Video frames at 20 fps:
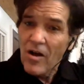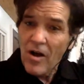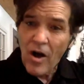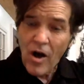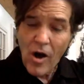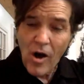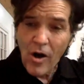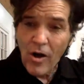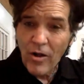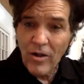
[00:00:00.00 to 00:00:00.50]

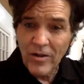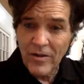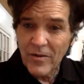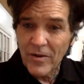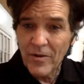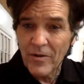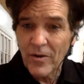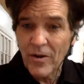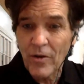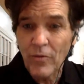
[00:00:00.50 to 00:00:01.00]
All
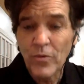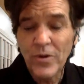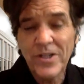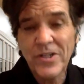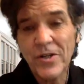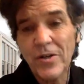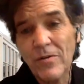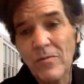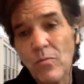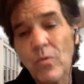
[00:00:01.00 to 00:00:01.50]

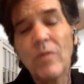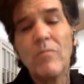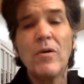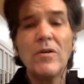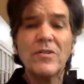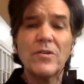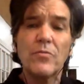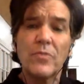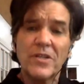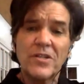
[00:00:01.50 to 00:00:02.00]

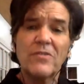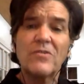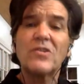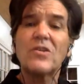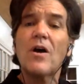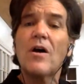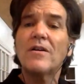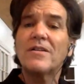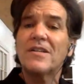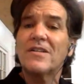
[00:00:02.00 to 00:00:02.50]
most original
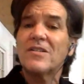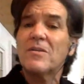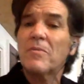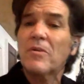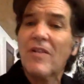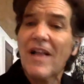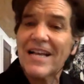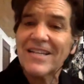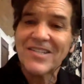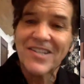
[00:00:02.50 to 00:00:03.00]
songs and some
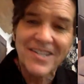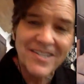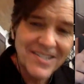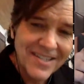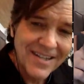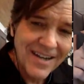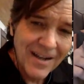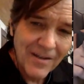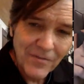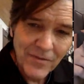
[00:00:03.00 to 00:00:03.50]
classics
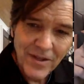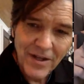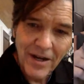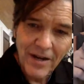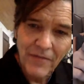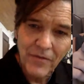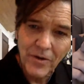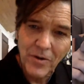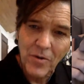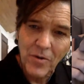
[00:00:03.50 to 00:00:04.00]
that I've recorded.